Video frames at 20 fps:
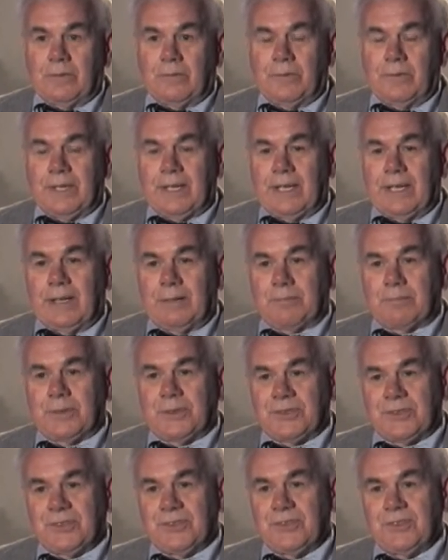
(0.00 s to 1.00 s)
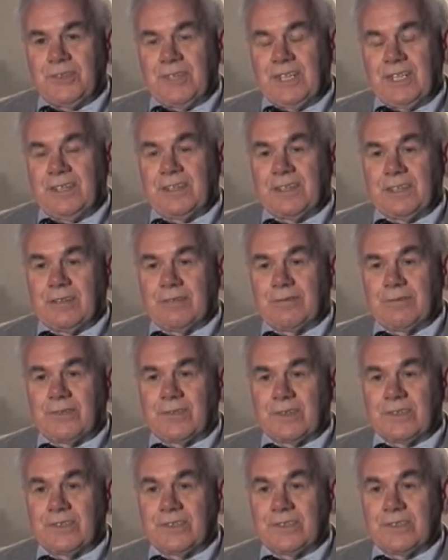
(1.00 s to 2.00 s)
we can't pursue anything
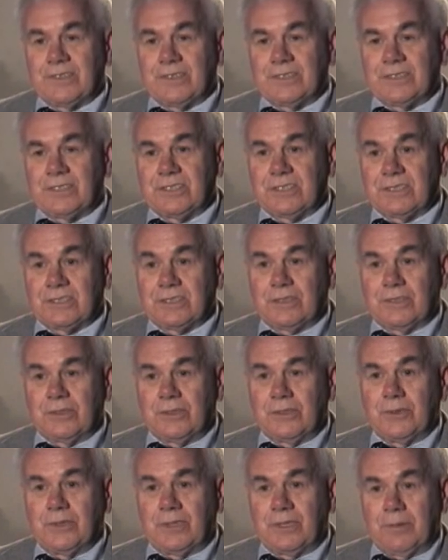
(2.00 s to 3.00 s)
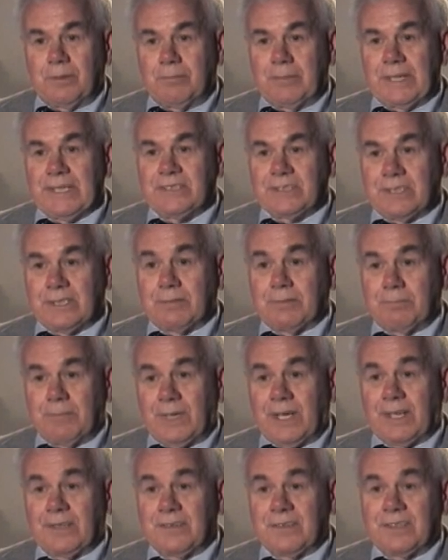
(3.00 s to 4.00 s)
further than just doing a basic
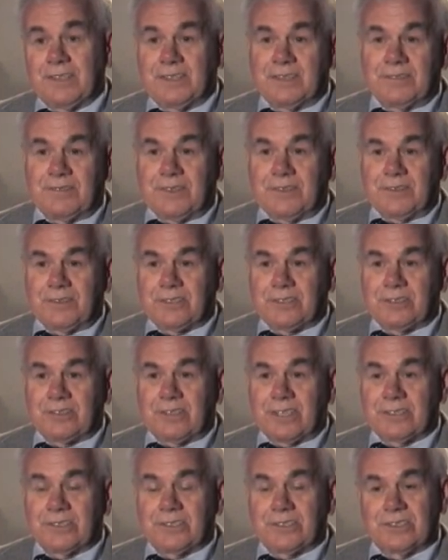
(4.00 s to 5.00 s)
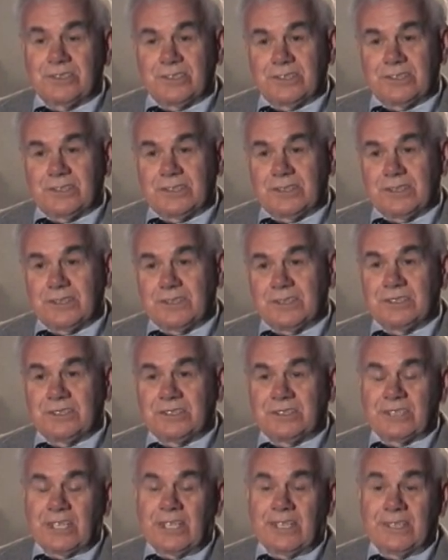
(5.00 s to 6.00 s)
modeling of the structures and the
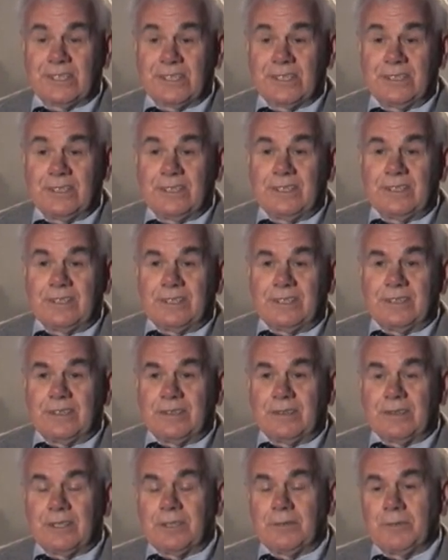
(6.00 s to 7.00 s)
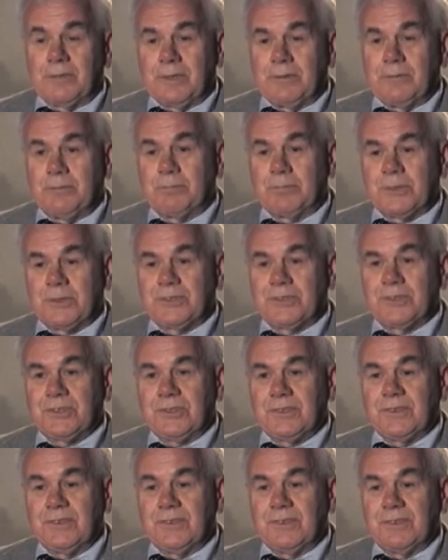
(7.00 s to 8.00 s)
design. And then we
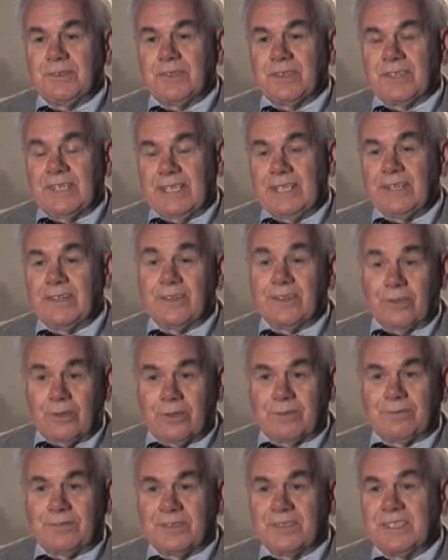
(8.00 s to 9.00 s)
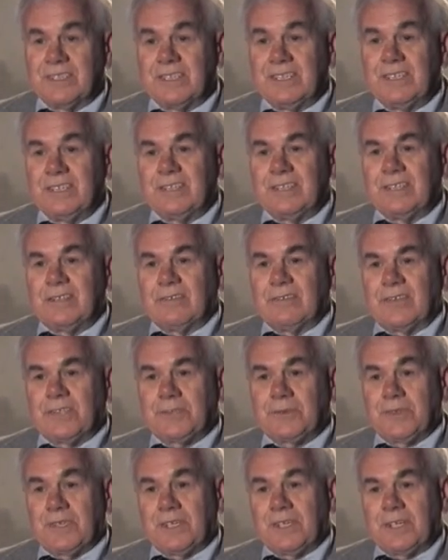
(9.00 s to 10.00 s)
pursue later, hopefully,
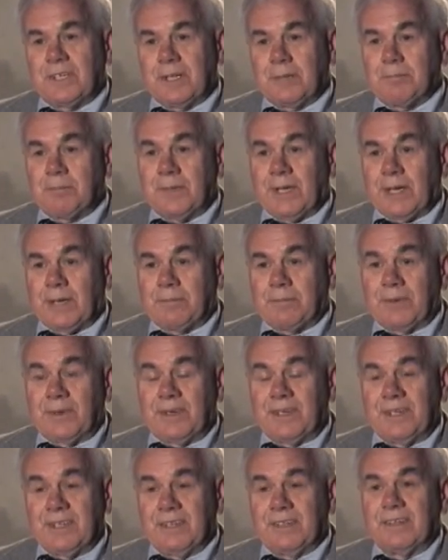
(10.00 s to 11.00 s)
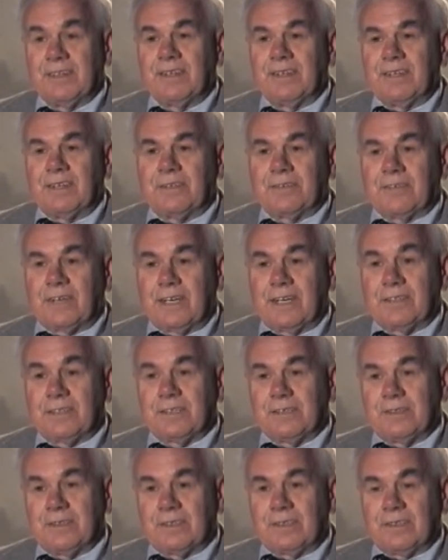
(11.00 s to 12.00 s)
once we get it up and operating, trying
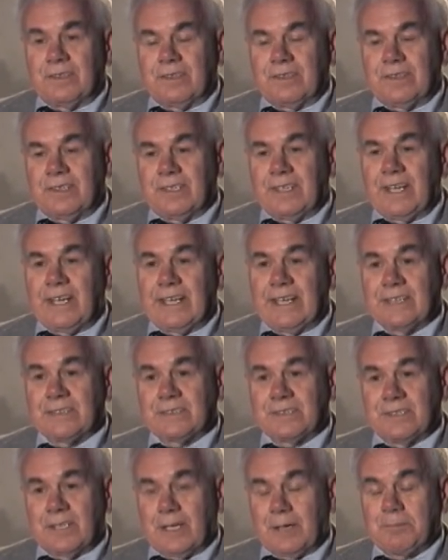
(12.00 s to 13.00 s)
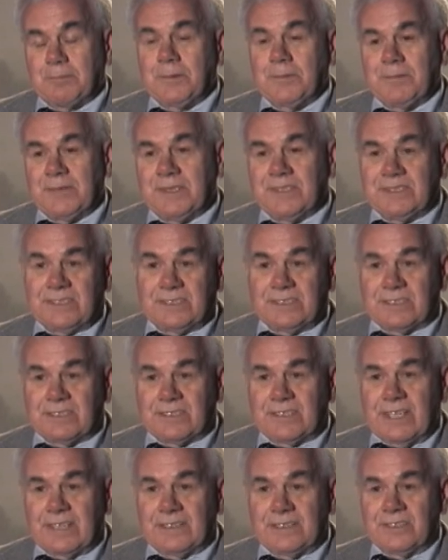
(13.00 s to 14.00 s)
to enhance and optimize
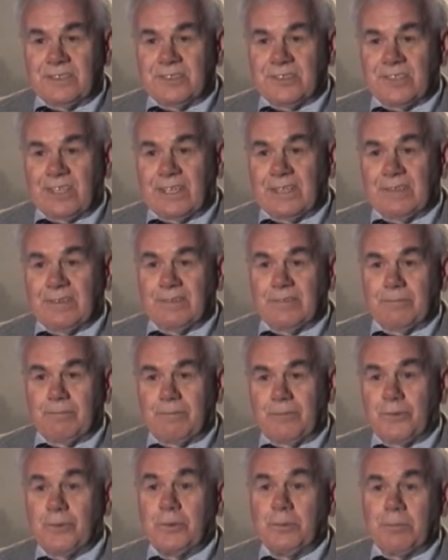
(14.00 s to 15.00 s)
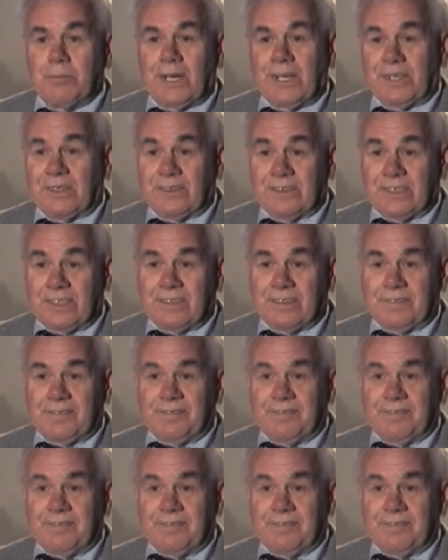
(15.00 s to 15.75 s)
that design through modeling.